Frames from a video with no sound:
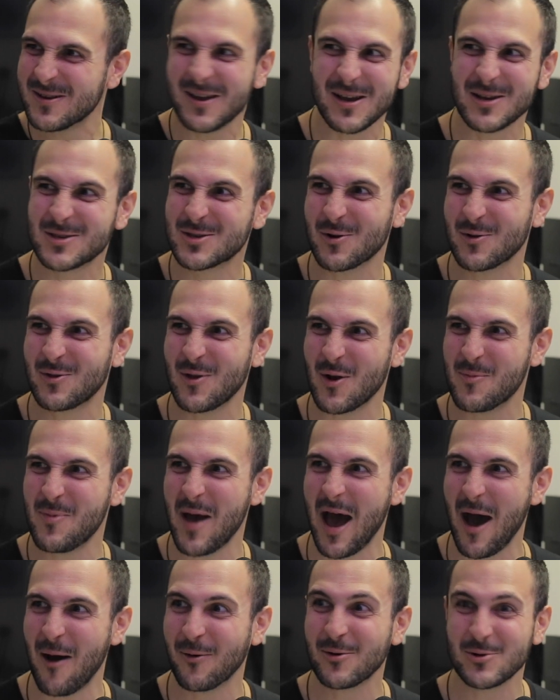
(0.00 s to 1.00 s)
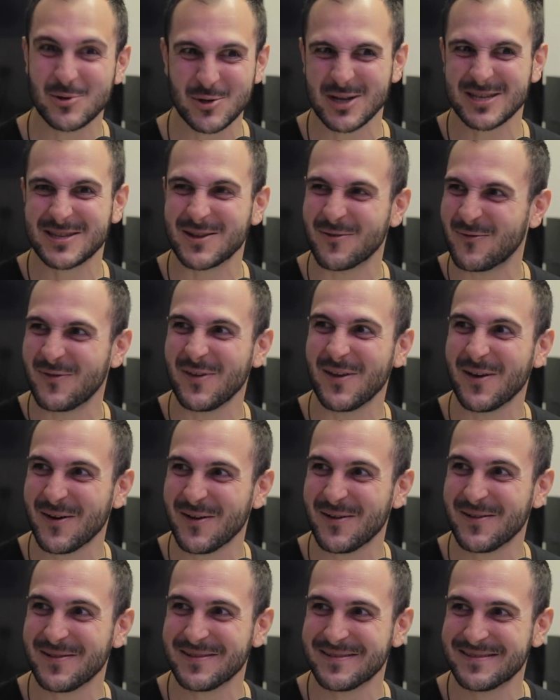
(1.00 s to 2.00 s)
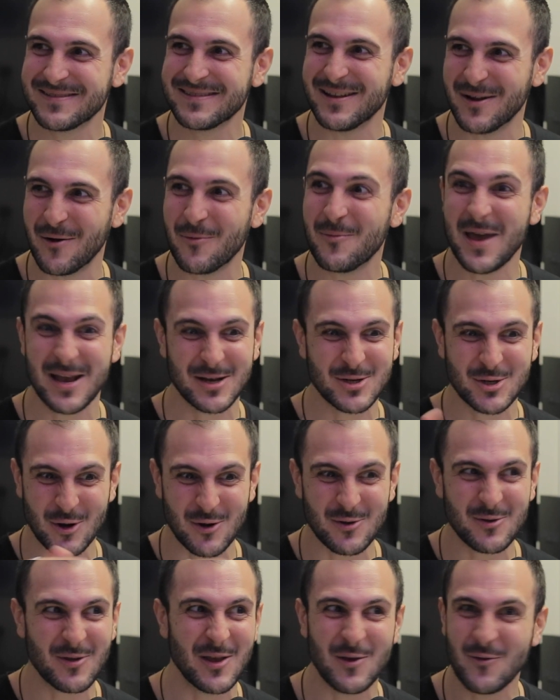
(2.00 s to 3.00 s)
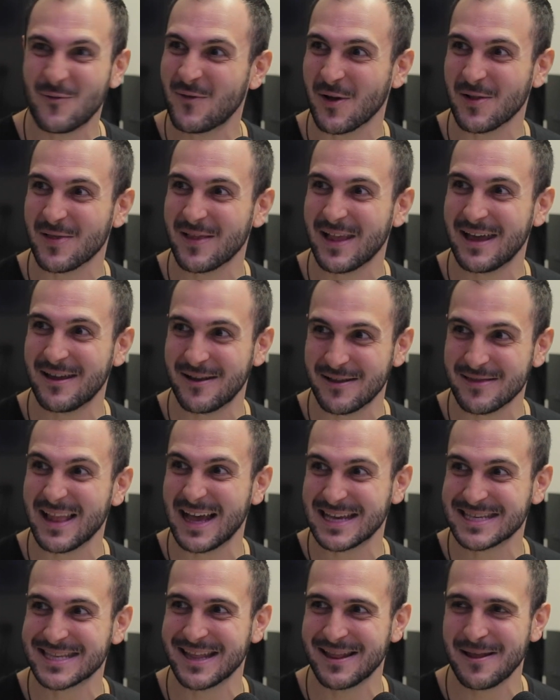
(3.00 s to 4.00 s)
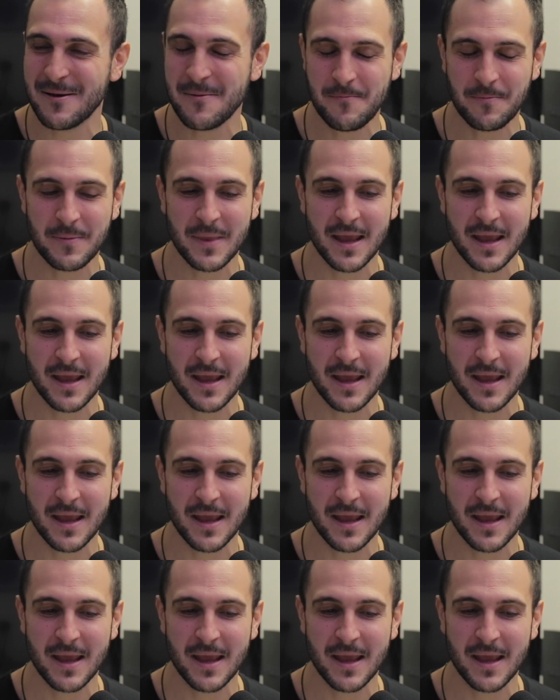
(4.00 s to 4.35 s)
exert their power just to feel, make sure that you feel less than them.